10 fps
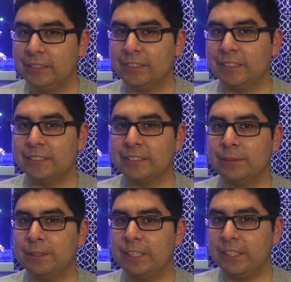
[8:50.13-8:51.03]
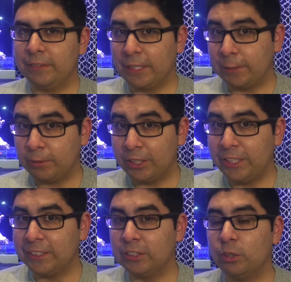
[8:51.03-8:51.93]
because Innovative
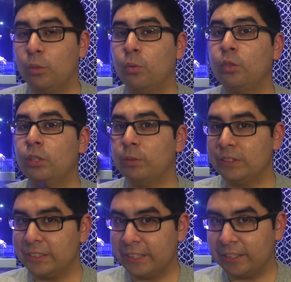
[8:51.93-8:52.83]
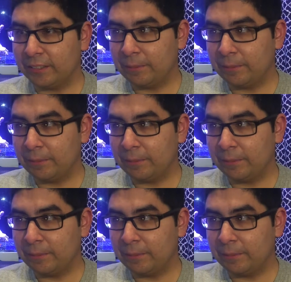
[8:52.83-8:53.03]
Marine is the only ones that